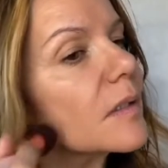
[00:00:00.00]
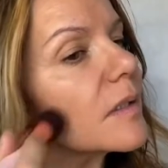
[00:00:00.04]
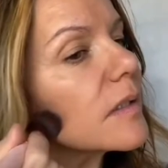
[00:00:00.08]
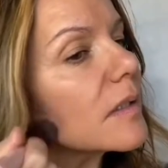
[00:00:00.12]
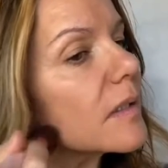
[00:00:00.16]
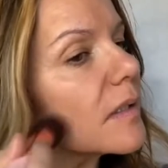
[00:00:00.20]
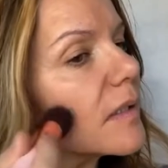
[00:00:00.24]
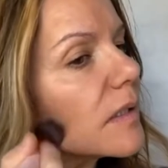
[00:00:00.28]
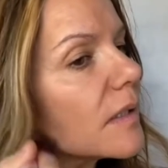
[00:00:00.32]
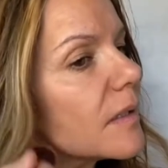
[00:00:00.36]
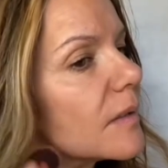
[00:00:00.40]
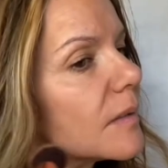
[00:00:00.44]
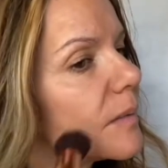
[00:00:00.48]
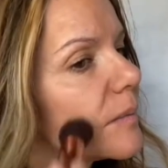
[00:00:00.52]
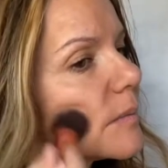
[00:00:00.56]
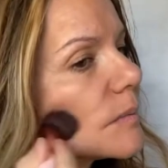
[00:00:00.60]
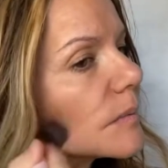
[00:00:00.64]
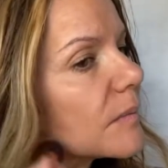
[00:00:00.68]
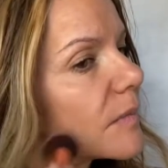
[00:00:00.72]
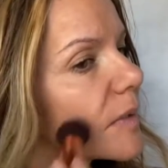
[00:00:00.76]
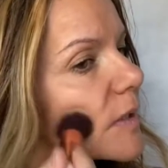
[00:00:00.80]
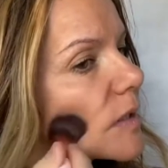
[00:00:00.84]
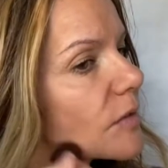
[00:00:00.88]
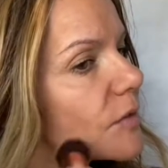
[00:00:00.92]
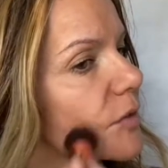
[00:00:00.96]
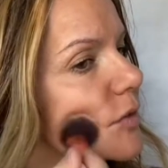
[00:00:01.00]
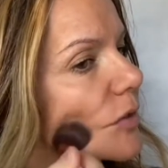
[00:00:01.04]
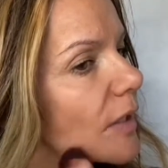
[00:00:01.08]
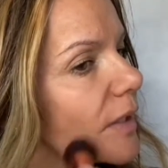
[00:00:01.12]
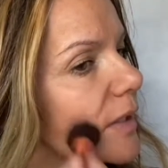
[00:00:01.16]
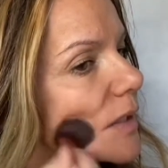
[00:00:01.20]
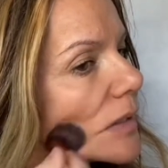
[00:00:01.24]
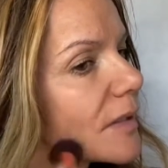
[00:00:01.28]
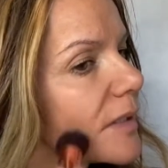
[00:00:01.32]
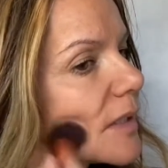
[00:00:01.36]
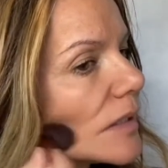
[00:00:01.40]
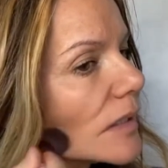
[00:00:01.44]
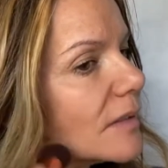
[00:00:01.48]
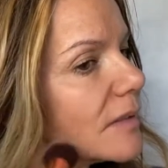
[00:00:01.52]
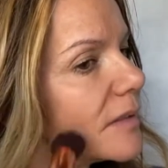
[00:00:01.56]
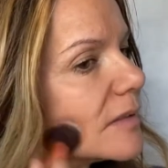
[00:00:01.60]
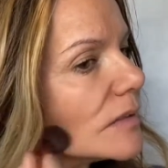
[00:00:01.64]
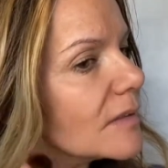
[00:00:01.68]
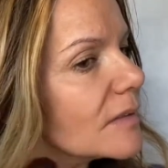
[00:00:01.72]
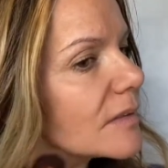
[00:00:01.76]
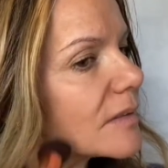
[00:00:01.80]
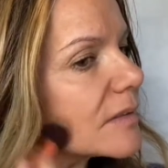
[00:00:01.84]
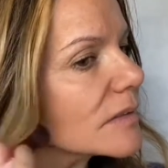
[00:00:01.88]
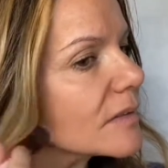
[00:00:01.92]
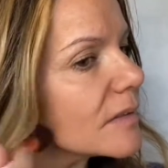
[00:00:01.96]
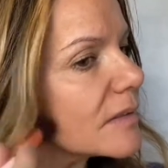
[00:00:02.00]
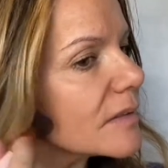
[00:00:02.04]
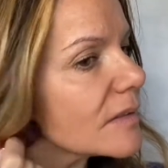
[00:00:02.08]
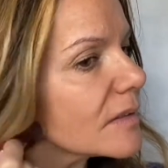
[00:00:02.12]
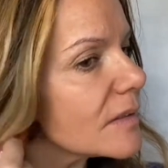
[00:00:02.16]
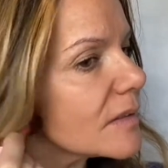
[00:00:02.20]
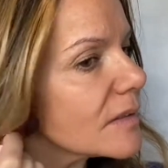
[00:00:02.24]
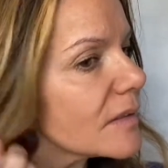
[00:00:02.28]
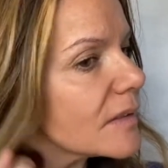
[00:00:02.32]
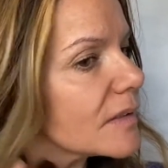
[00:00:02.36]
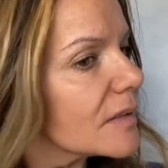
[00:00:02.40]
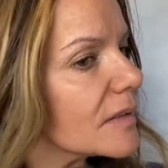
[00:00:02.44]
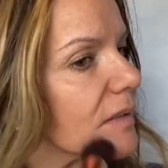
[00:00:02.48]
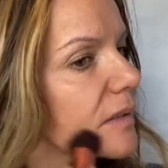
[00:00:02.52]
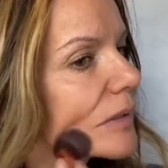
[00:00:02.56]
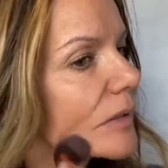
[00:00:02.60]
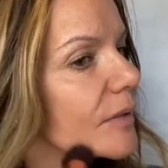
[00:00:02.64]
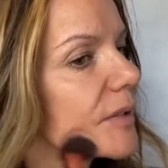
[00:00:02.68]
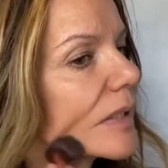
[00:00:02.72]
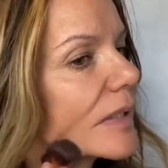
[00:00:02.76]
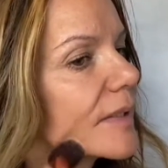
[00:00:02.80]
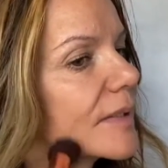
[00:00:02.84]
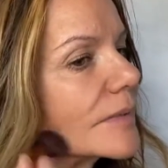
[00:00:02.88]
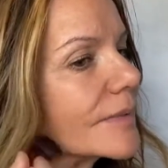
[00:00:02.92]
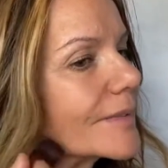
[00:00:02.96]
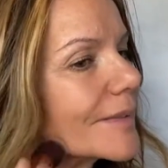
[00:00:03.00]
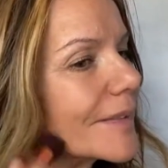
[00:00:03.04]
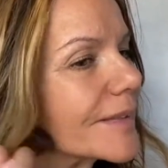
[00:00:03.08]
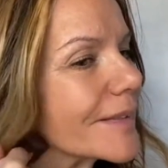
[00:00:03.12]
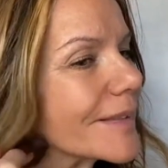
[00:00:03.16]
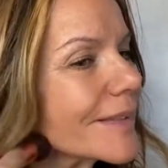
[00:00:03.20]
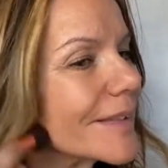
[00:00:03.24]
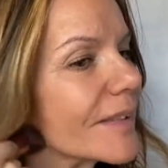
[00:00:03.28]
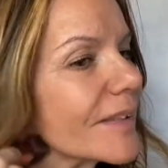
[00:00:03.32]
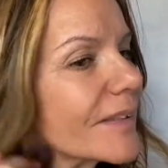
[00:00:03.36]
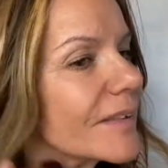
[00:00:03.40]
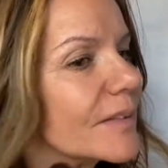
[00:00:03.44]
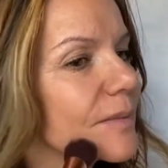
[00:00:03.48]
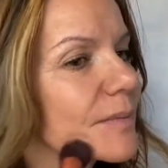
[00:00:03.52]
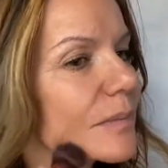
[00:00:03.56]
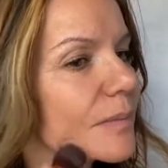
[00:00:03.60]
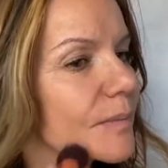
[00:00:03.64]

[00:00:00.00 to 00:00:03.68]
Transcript: Um, let's try again. Okay, now they are.